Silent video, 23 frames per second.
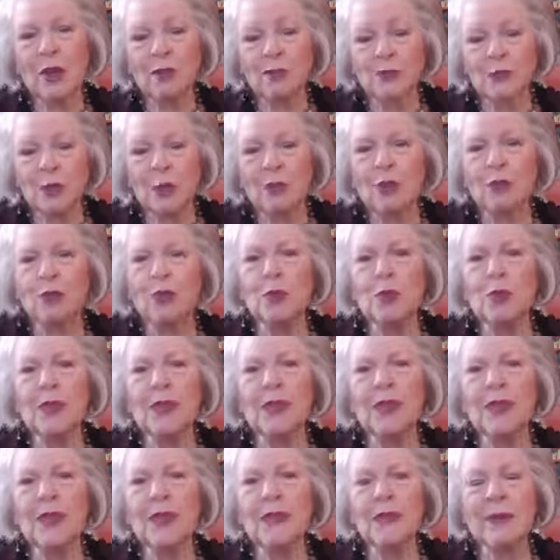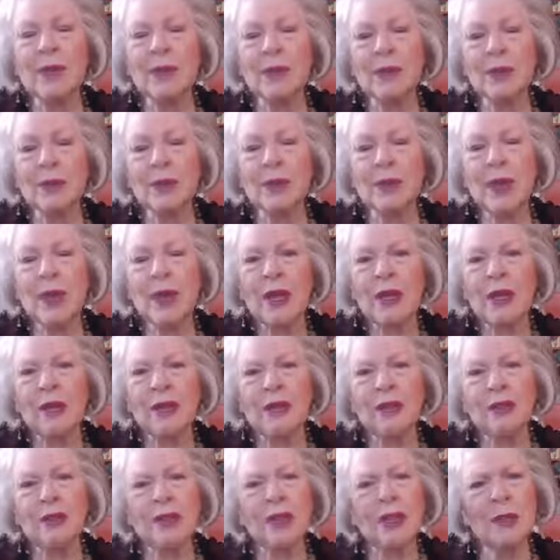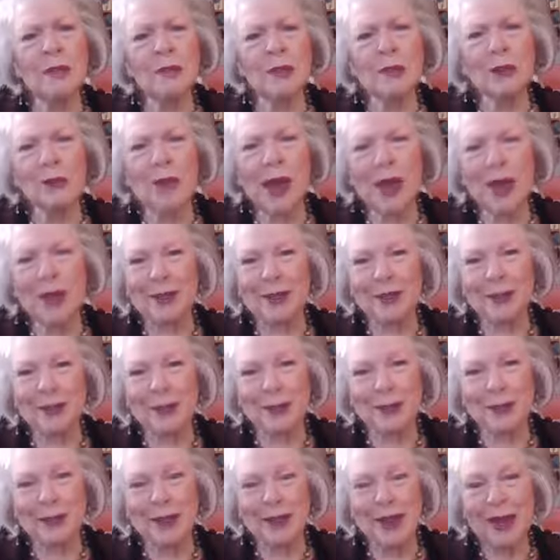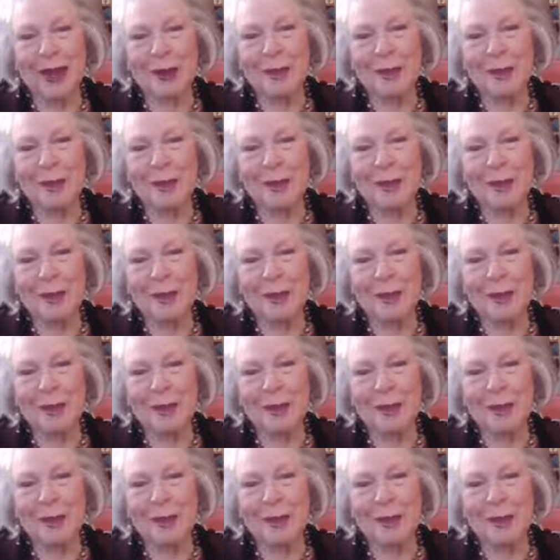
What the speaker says: For you to receive it with deep gratitude,